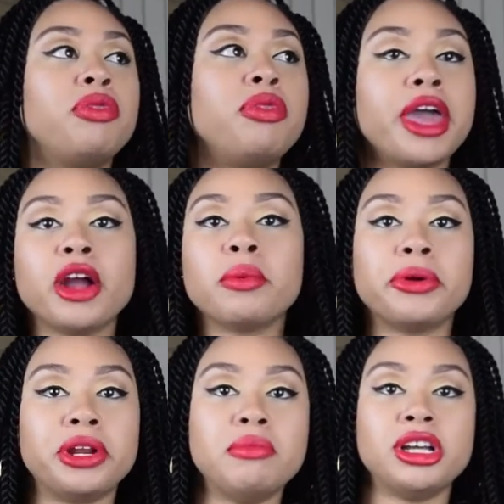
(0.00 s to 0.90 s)
they are
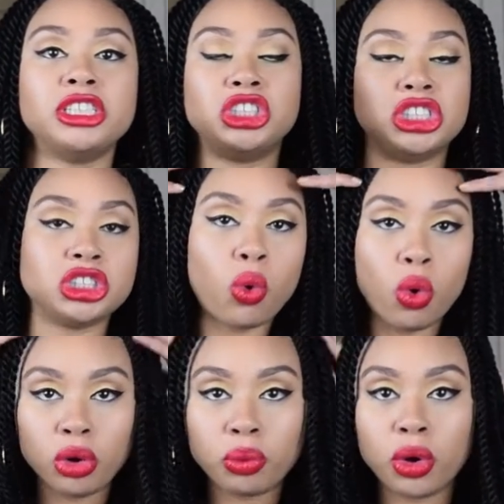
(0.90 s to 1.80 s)
pretty much just
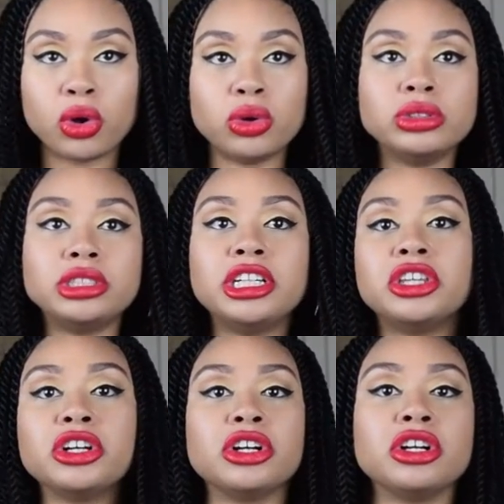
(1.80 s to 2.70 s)
cornrows,
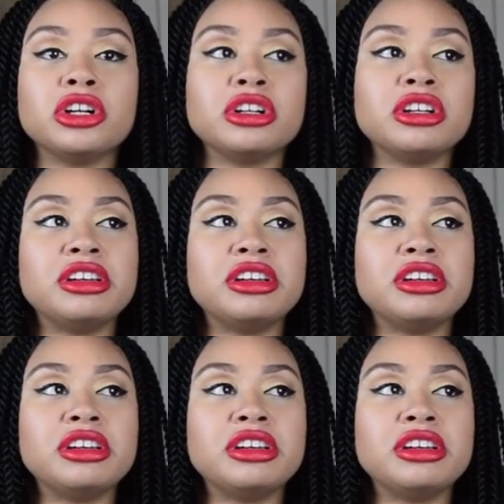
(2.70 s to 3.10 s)
either